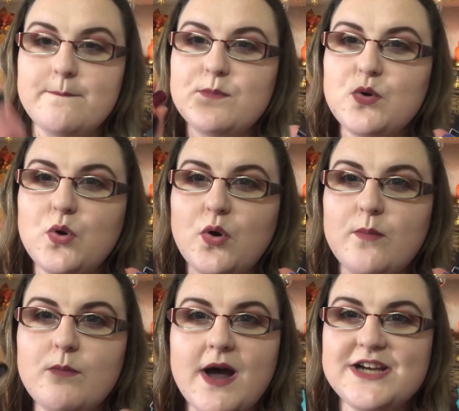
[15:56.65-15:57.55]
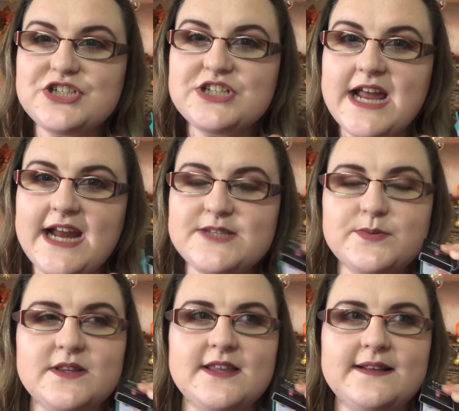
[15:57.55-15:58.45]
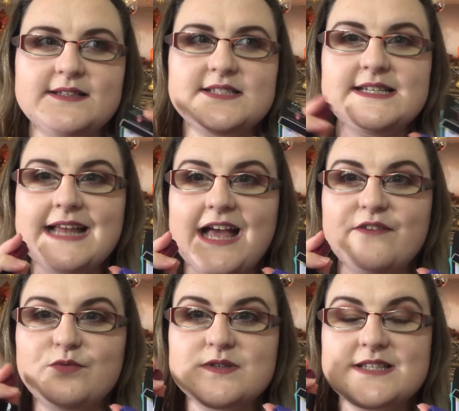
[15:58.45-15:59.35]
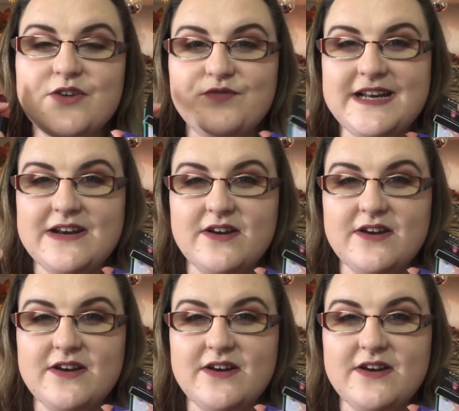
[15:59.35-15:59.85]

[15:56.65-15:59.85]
more my shade, but the thing they didn't have was a really